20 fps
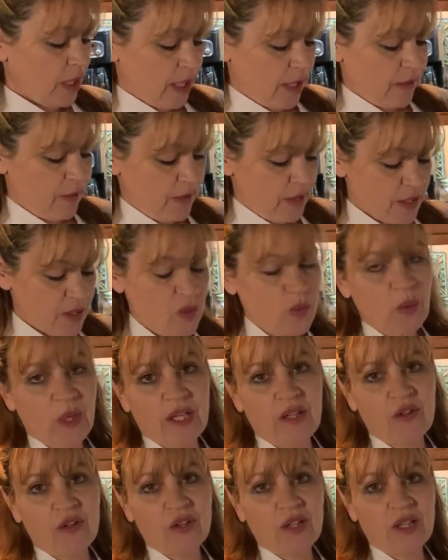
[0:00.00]
And this
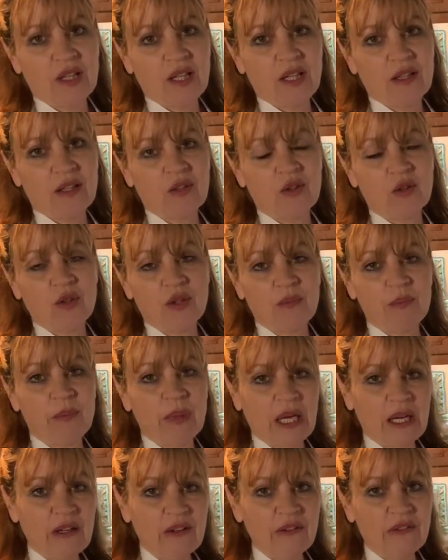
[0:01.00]
way you're gonna get the good
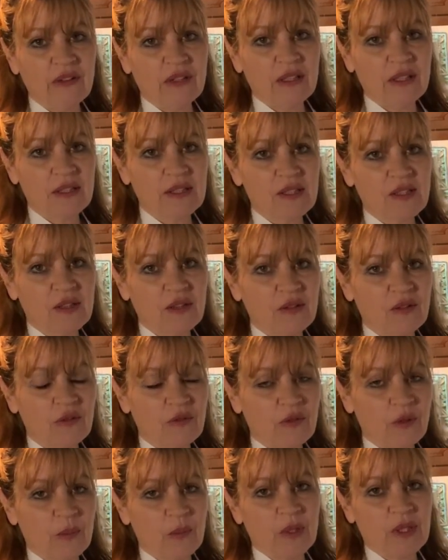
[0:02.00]
benefits
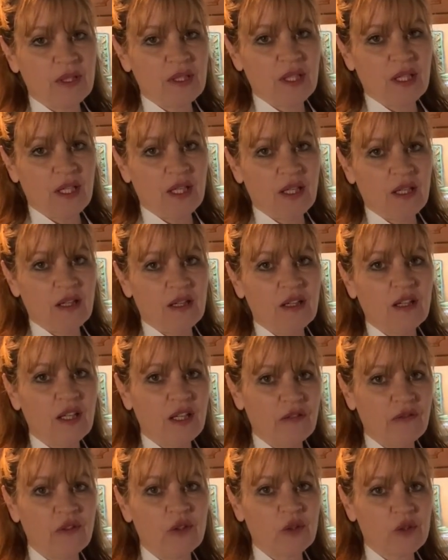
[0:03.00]
from the tea
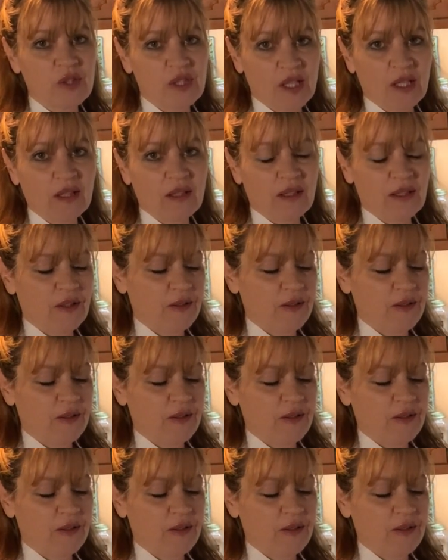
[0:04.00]
if you're sick.